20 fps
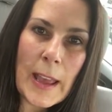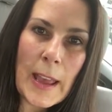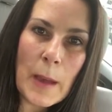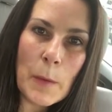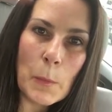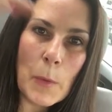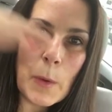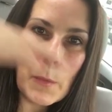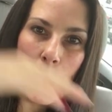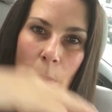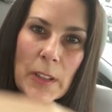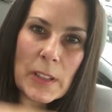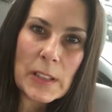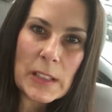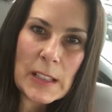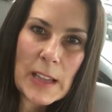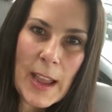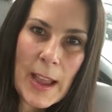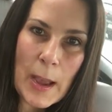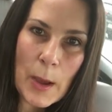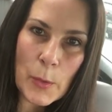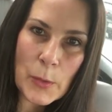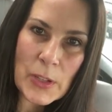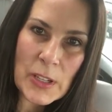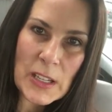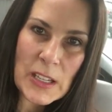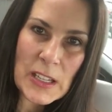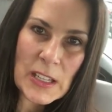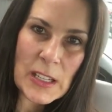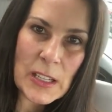And when we're down
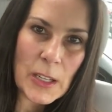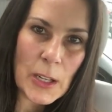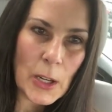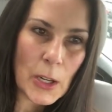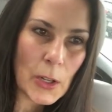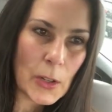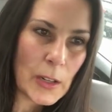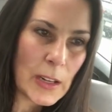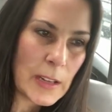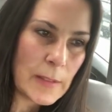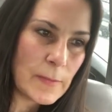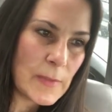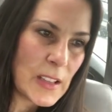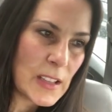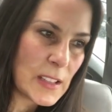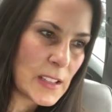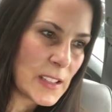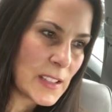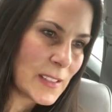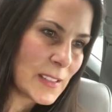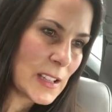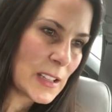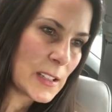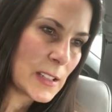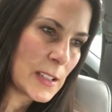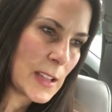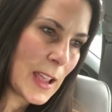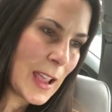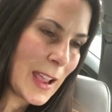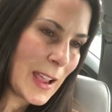here in this,
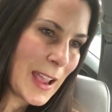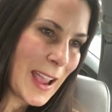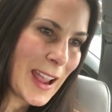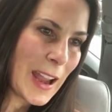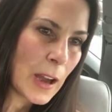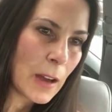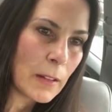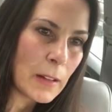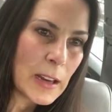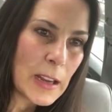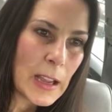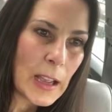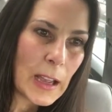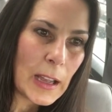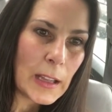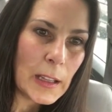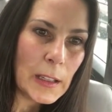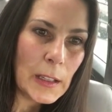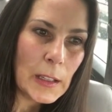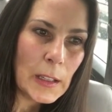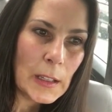this area,